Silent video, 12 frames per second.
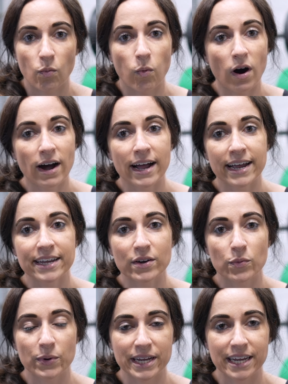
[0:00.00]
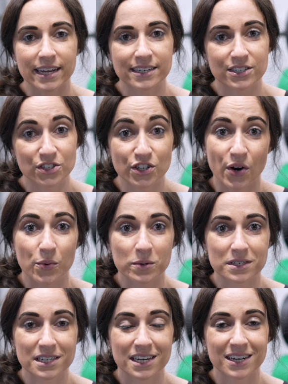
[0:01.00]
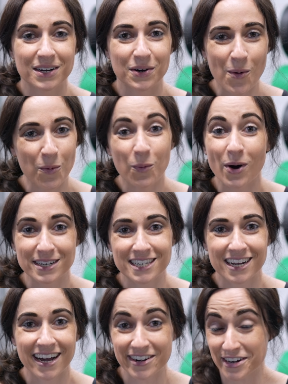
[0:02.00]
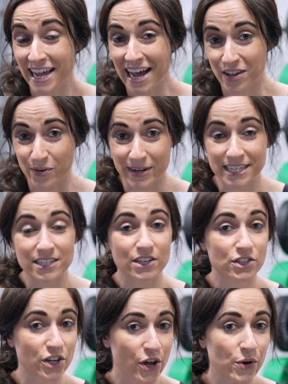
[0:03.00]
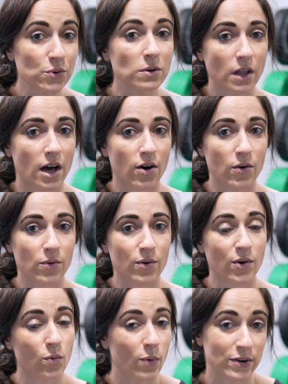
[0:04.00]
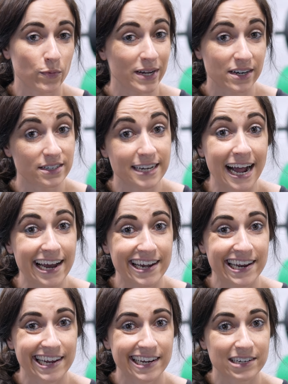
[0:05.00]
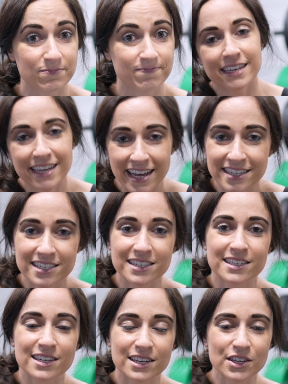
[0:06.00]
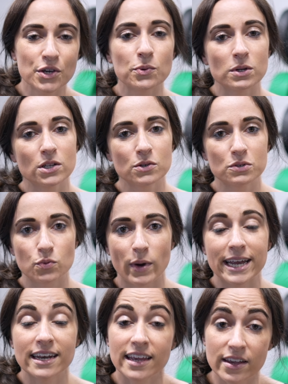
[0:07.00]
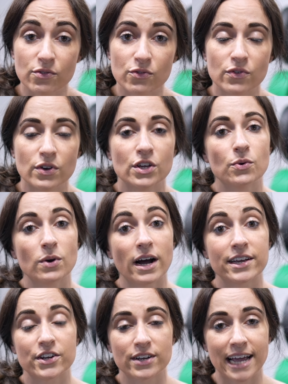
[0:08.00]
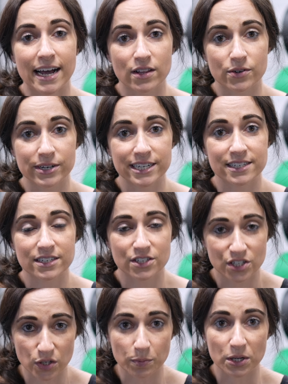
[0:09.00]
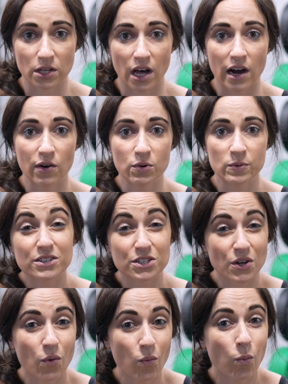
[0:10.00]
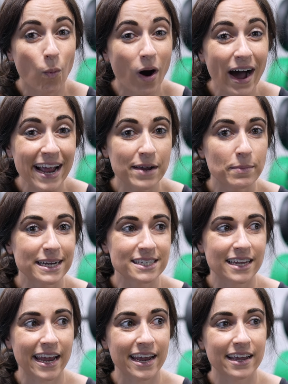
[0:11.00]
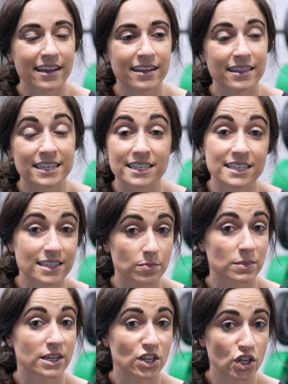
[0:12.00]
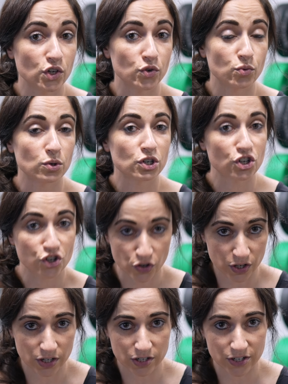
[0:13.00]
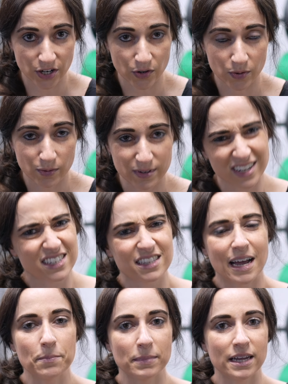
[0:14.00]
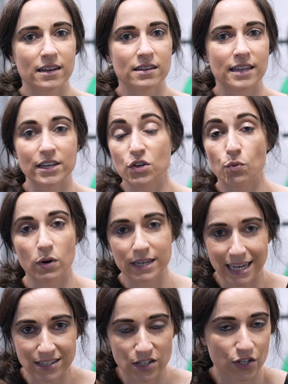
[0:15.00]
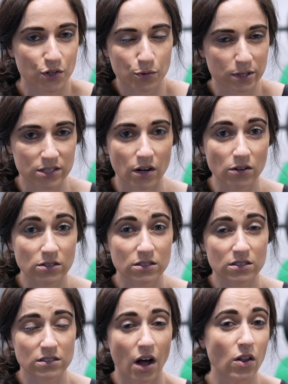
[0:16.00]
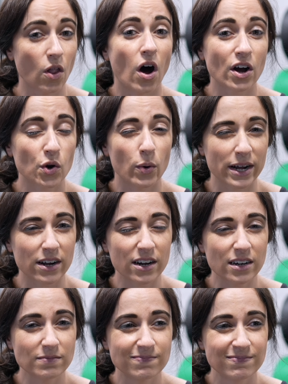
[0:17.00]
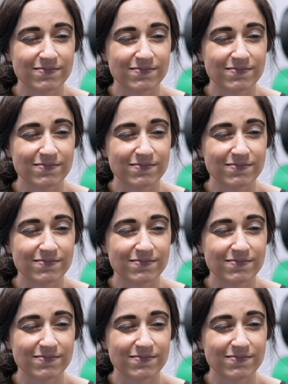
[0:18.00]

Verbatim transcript: why we don't want to cut our calories too low when we are dieting. Yes, you will lose weight if you cut your calories super low. So why am I saying this is something you shouldn't do? Doesn't that mean that you will get to your results a lot quicker?